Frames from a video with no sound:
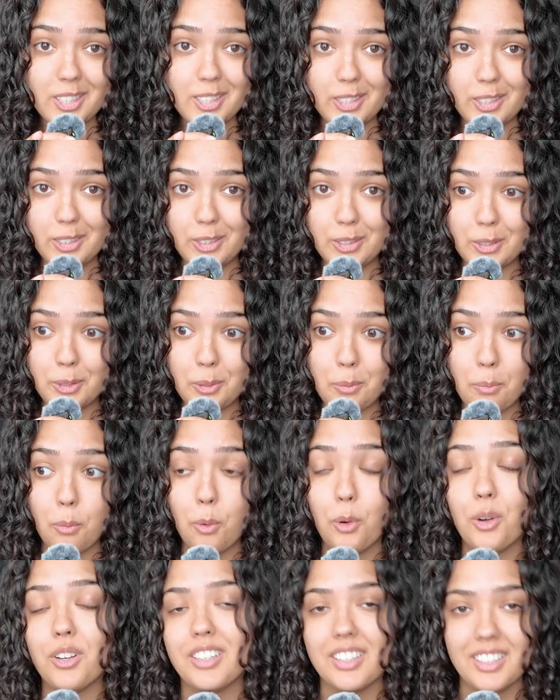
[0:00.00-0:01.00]
to do
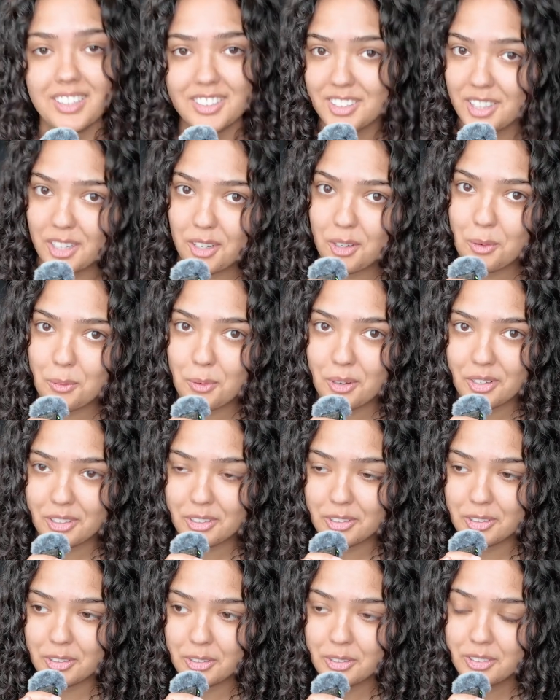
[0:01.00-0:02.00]
more things that you want to
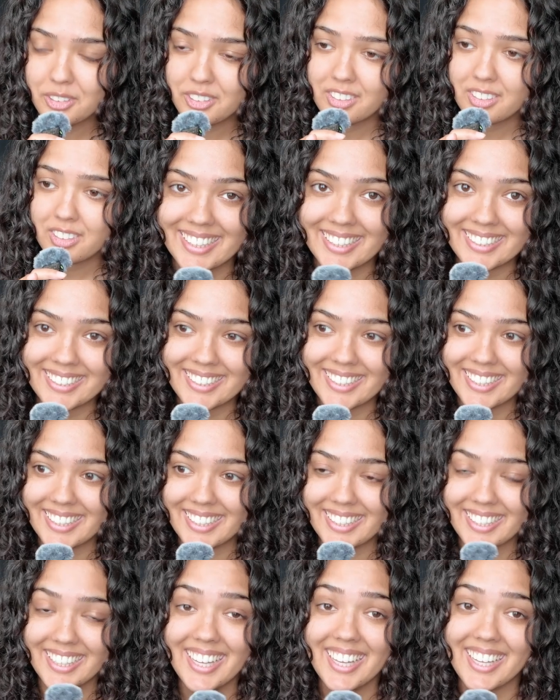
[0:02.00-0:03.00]
do. And
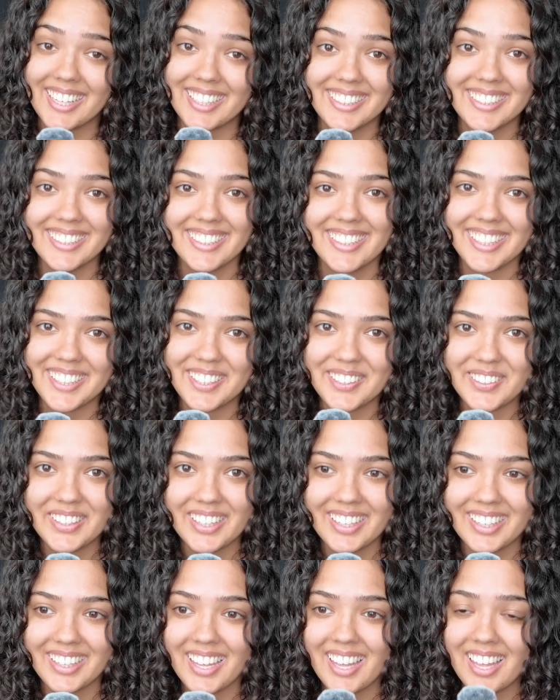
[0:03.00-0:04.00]
yeah,
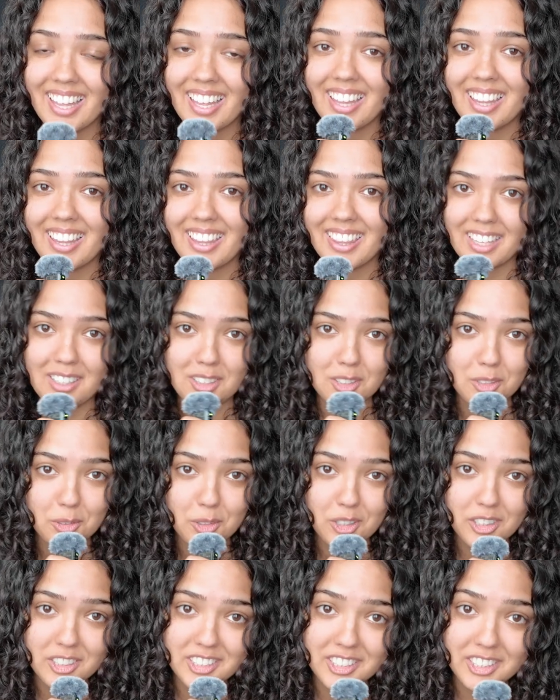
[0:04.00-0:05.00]
anyway, thanks for
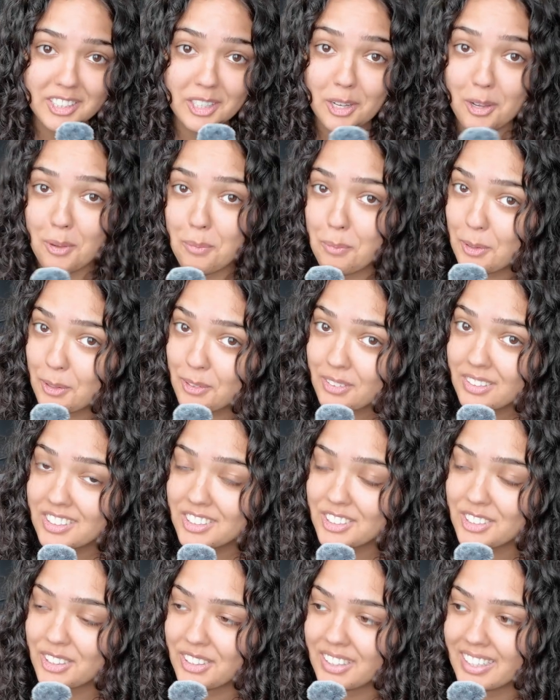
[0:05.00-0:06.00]
watching. I hope you
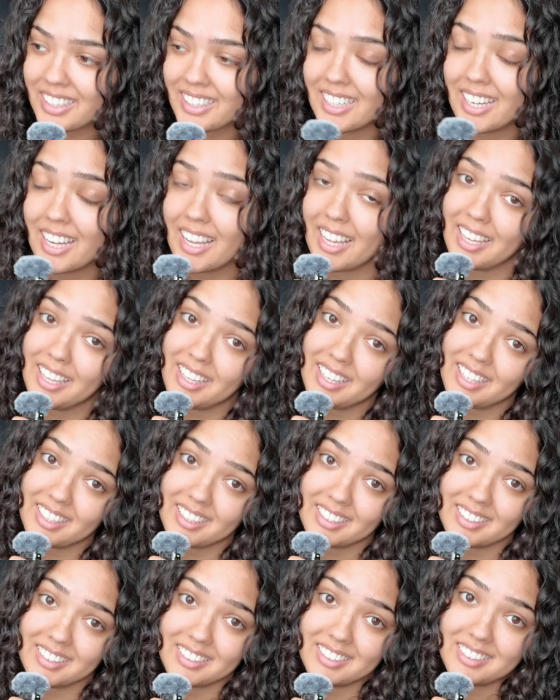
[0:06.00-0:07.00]
enjoyed
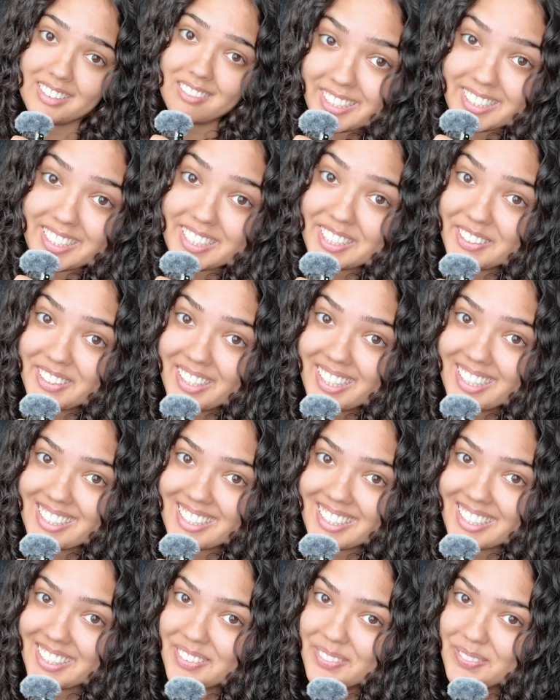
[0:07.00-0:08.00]
and see you next
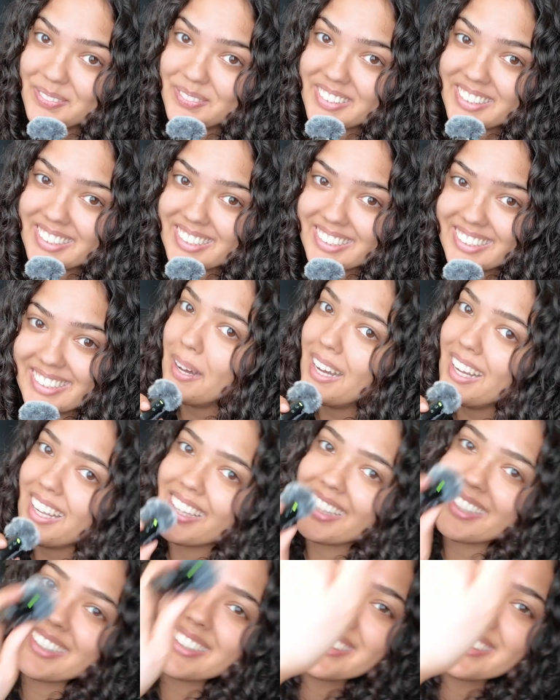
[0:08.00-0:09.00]
time. Bye.